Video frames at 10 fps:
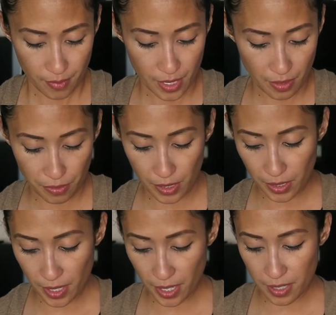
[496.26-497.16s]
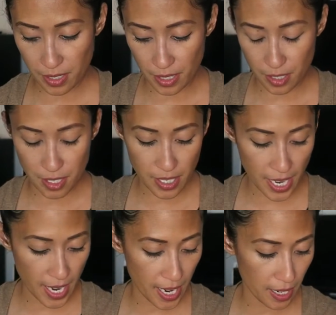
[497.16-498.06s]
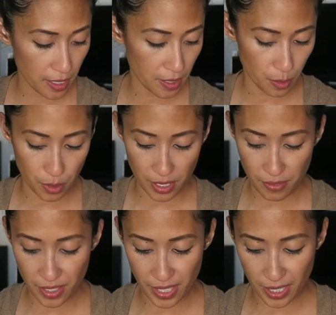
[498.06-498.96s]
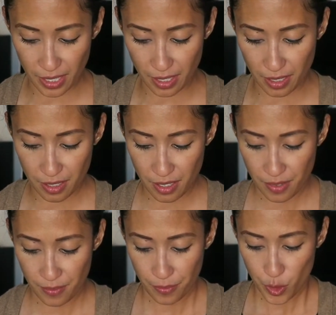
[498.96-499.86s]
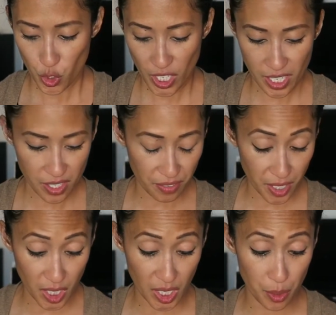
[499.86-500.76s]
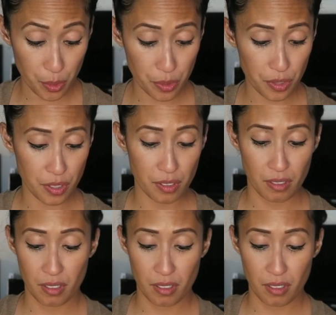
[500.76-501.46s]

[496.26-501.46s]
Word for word: if Lily has like snacks or even like a change of clothes.